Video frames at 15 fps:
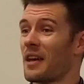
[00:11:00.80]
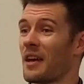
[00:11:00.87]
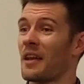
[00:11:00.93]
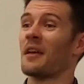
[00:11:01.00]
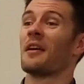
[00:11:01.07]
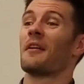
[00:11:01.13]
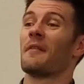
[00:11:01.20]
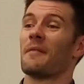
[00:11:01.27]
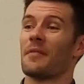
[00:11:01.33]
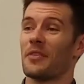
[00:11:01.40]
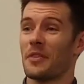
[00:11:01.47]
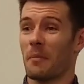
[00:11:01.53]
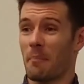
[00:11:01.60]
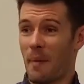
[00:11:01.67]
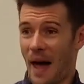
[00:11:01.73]
let's just
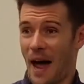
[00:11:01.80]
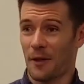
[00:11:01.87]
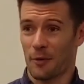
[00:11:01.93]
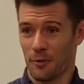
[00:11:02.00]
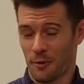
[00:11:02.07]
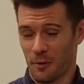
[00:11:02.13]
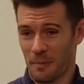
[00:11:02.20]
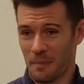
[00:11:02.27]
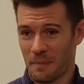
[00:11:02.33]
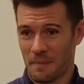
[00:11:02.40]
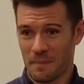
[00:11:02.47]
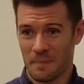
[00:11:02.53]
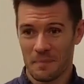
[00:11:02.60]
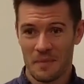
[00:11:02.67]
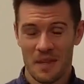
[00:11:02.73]
say
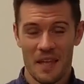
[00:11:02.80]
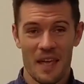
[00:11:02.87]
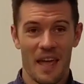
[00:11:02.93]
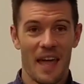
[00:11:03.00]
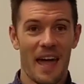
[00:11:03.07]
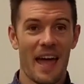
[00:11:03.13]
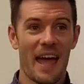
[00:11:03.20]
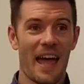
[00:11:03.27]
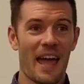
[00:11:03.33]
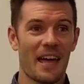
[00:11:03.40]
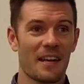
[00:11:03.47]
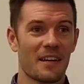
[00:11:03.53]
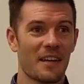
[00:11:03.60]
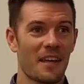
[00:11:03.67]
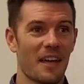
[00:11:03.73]
that
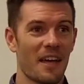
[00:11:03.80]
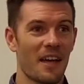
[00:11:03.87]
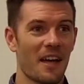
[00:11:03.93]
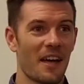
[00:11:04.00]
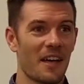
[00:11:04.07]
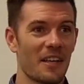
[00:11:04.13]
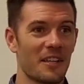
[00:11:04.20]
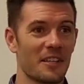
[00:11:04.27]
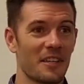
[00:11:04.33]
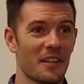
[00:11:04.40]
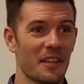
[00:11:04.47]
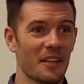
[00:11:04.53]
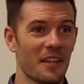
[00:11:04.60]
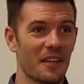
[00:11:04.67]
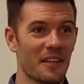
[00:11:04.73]
nobody
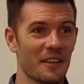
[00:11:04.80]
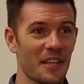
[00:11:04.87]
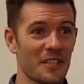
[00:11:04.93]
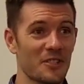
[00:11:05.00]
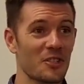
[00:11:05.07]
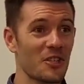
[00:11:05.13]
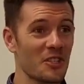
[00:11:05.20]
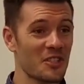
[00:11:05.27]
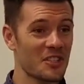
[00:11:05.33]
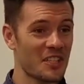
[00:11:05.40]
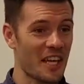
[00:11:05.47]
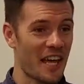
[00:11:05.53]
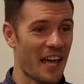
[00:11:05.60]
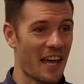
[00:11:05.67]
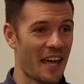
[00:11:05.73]
got really hurt. You know,
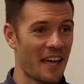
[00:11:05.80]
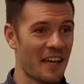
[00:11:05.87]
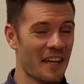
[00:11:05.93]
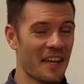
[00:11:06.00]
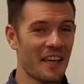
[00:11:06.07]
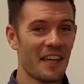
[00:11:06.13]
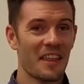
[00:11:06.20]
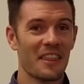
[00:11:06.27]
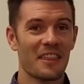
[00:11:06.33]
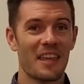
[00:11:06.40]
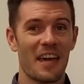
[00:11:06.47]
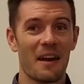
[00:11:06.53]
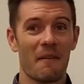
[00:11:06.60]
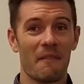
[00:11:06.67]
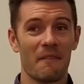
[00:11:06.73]
people got just banged
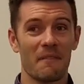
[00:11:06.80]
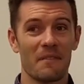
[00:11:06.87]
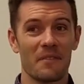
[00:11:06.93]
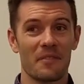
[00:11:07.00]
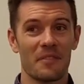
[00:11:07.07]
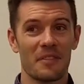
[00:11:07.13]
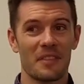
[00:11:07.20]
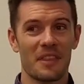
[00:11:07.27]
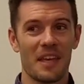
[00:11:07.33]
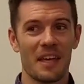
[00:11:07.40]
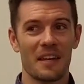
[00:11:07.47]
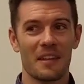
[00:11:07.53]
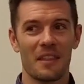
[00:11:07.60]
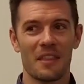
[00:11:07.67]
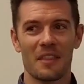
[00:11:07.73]
around a little bit, but the
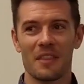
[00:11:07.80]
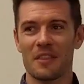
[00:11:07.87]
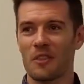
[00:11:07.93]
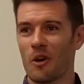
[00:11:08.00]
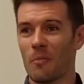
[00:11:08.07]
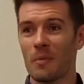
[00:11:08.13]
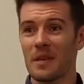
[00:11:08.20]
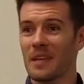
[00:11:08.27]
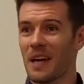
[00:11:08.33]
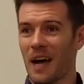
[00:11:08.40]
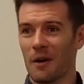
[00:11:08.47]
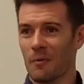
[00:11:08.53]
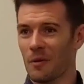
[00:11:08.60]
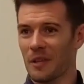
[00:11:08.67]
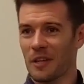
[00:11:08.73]

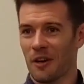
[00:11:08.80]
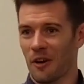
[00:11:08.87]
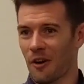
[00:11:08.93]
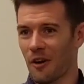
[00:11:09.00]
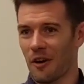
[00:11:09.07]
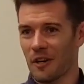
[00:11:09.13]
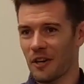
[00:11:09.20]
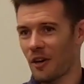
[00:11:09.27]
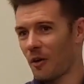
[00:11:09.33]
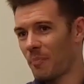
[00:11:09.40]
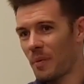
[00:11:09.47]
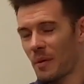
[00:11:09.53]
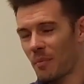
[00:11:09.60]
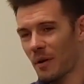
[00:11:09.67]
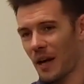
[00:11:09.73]
bathroom did
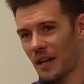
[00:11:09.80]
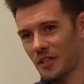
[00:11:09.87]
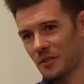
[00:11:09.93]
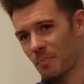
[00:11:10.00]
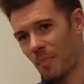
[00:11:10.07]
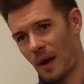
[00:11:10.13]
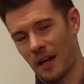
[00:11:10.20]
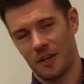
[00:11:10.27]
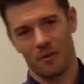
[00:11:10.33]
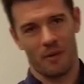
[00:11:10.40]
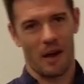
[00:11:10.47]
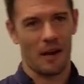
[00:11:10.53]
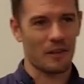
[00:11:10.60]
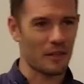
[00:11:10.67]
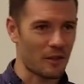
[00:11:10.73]
not look good
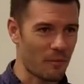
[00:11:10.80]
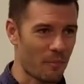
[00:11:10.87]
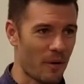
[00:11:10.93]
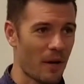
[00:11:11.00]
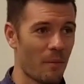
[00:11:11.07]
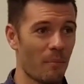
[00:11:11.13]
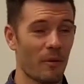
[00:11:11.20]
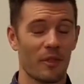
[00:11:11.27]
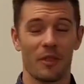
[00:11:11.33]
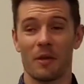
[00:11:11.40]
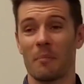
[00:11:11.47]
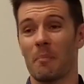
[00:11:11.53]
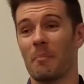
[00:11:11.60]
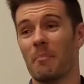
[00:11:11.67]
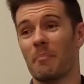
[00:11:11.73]
at the end. I
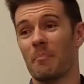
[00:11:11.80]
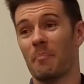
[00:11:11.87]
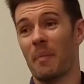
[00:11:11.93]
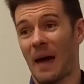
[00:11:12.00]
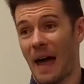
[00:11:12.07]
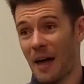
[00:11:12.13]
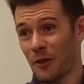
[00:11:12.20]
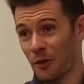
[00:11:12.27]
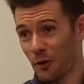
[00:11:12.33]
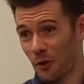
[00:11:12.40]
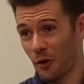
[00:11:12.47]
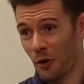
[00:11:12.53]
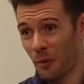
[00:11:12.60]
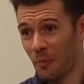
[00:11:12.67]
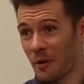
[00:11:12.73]
mean, there
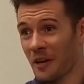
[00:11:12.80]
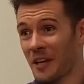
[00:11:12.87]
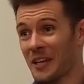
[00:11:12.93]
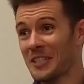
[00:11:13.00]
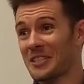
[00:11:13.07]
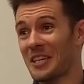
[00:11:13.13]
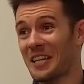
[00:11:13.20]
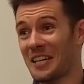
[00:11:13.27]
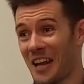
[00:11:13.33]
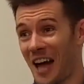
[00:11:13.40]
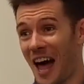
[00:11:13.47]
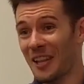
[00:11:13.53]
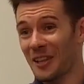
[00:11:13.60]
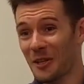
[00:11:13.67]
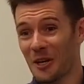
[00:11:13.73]
were
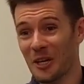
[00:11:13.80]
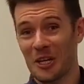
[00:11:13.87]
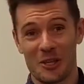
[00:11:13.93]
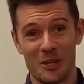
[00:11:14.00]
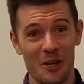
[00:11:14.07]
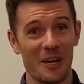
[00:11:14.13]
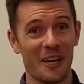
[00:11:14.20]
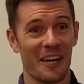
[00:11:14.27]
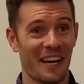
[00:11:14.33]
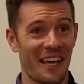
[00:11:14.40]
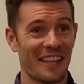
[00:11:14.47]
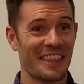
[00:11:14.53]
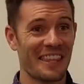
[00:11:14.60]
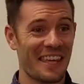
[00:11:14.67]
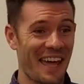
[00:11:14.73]
walls that were
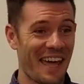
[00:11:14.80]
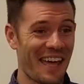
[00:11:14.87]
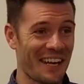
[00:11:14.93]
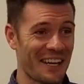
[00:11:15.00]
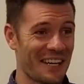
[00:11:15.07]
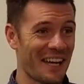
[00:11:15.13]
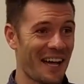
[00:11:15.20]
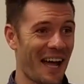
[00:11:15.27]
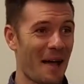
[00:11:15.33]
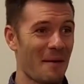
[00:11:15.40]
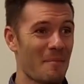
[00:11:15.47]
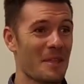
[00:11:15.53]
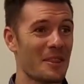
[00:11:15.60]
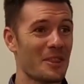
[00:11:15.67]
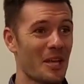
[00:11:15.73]
askew,
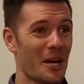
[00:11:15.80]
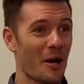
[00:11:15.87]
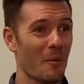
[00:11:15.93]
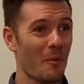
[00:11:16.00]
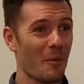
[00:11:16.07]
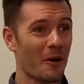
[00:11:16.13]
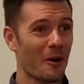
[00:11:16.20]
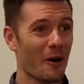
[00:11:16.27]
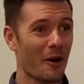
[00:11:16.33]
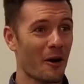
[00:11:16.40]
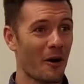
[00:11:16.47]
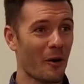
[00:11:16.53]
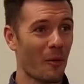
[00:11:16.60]
and that is not